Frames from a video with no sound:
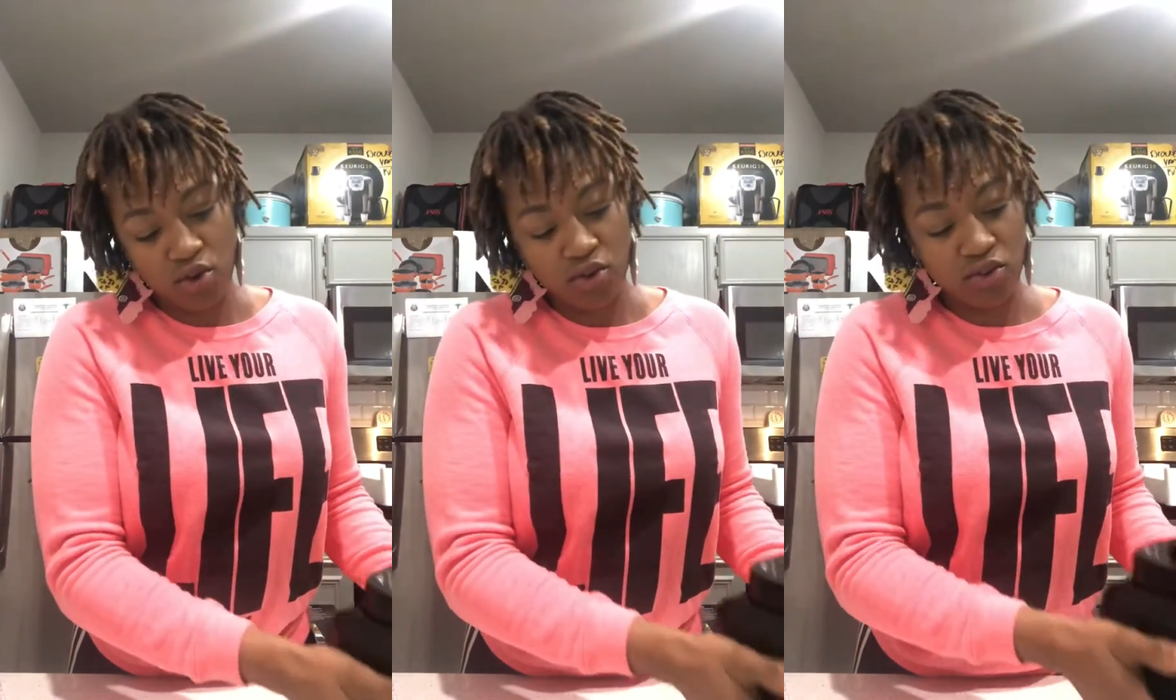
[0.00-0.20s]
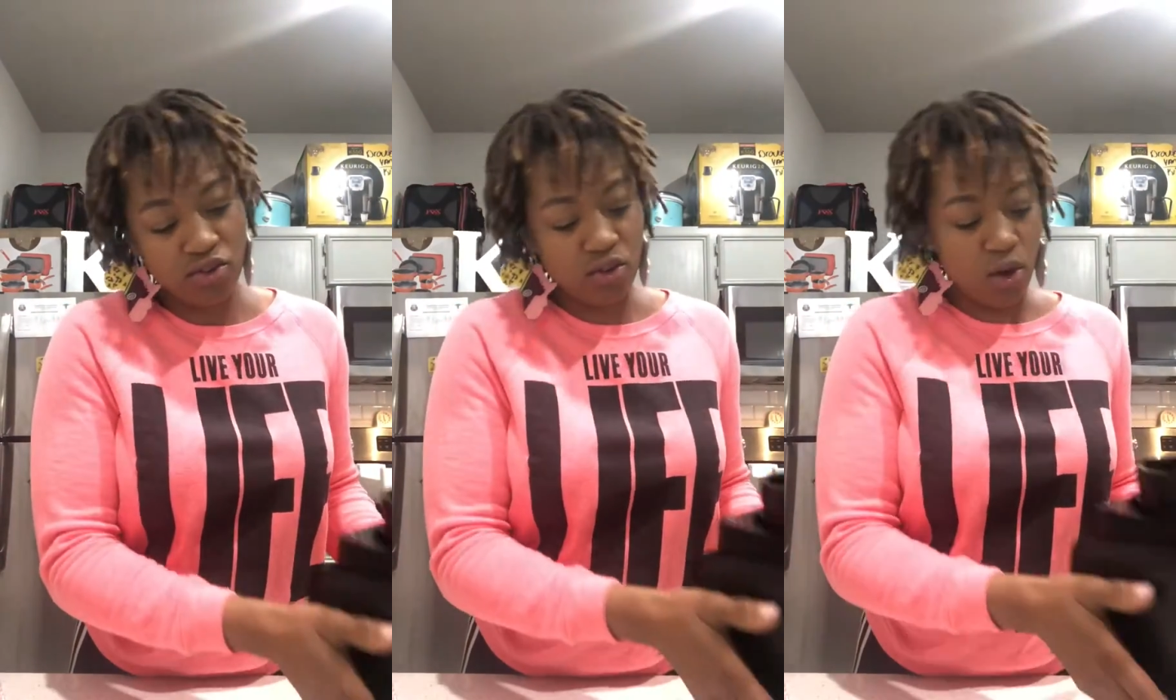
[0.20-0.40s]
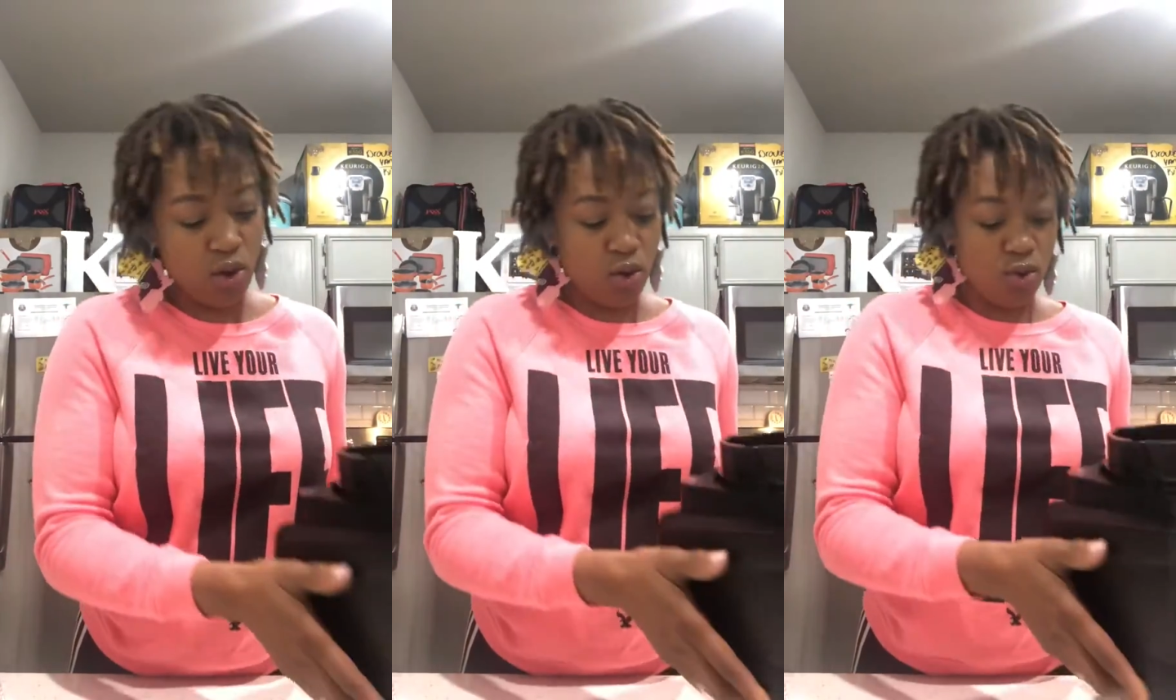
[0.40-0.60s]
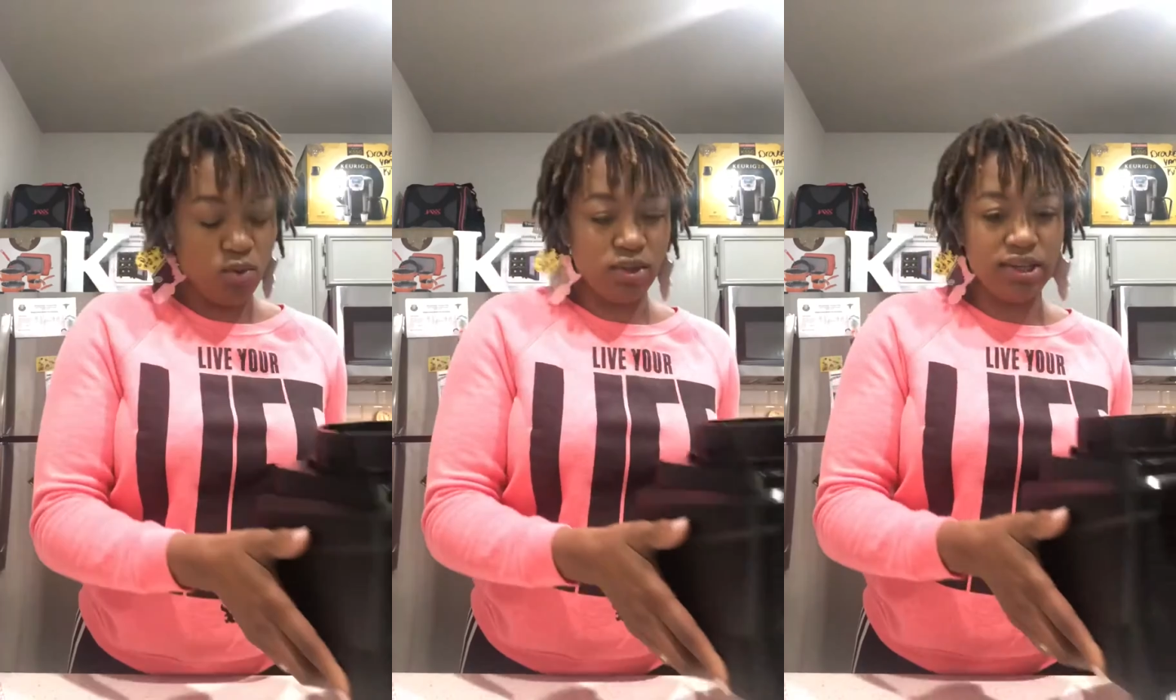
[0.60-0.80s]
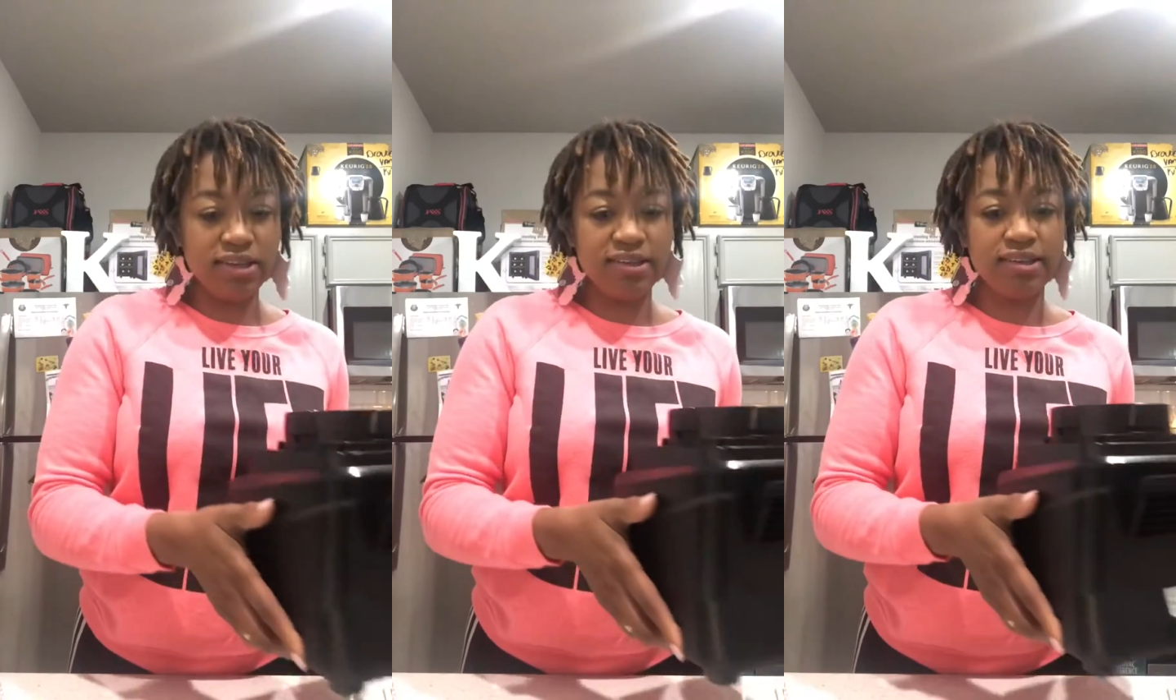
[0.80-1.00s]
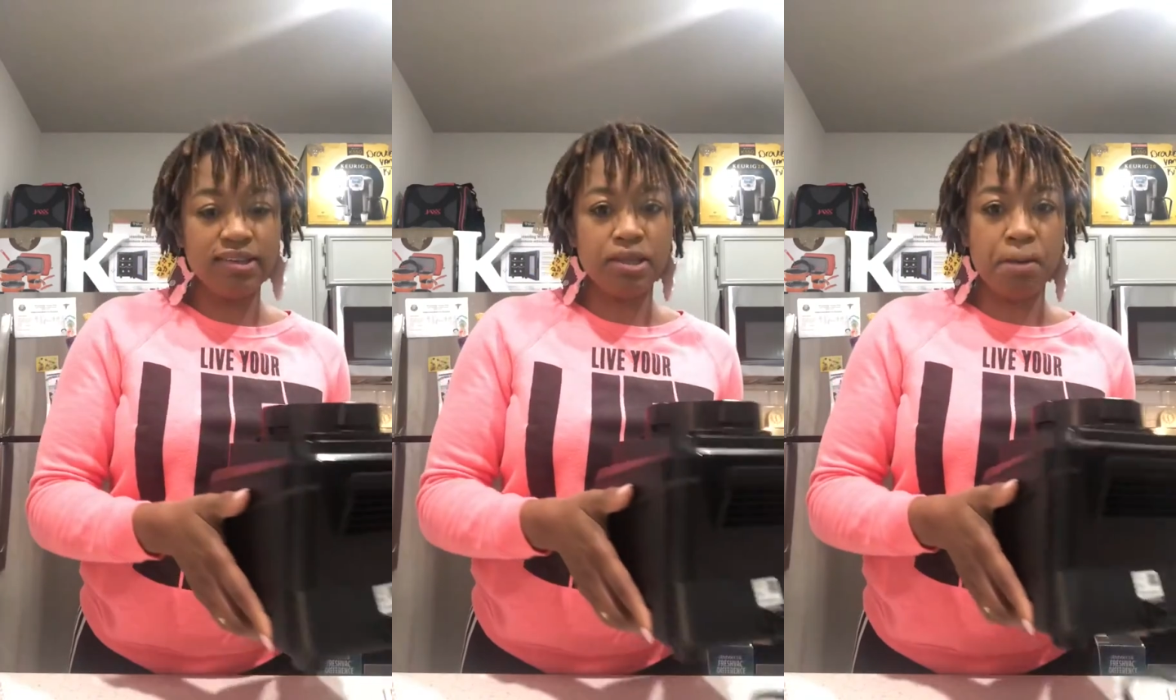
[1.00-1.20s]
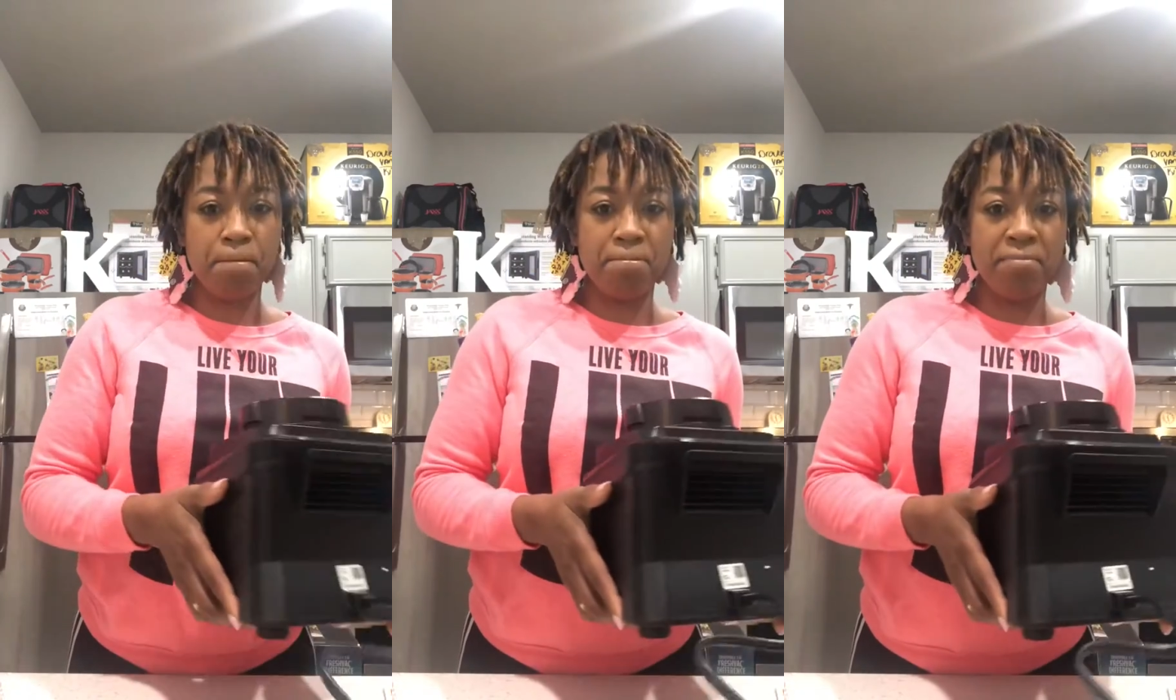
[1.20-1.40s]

So this is the